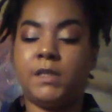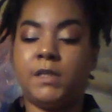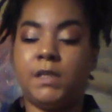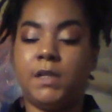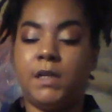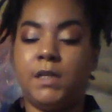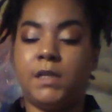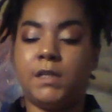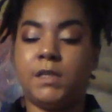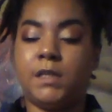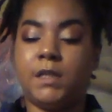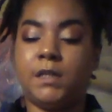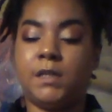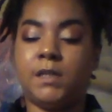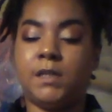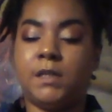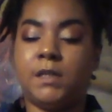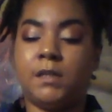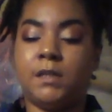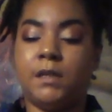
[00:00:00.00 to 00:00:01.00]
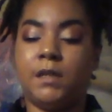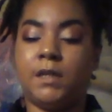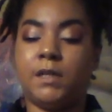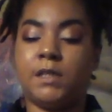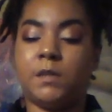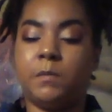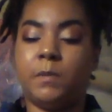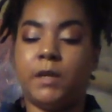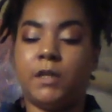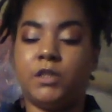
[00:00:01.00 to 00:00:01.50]
seasons,
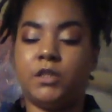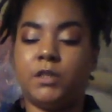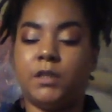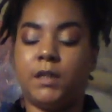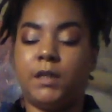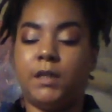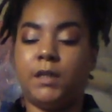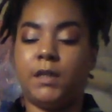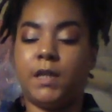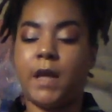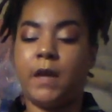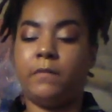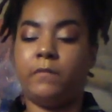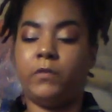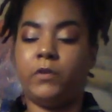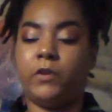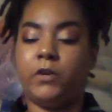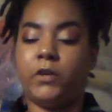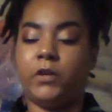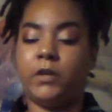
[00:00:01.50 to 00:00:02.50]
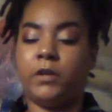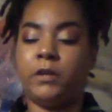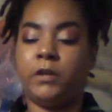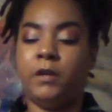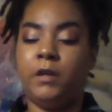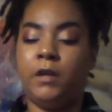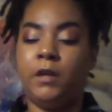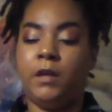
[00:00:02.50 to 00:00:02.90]
especially lavender,